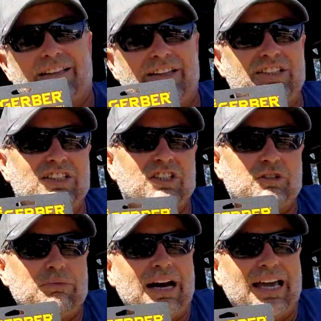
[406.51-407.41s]
This
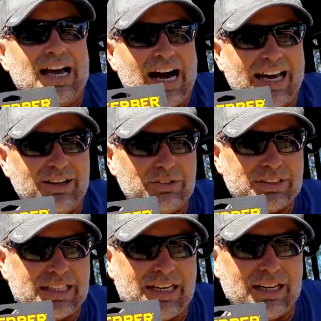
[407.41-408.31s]
is my, I
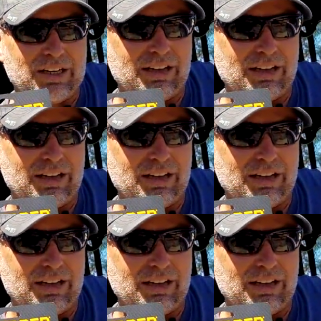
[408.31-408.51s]
don't care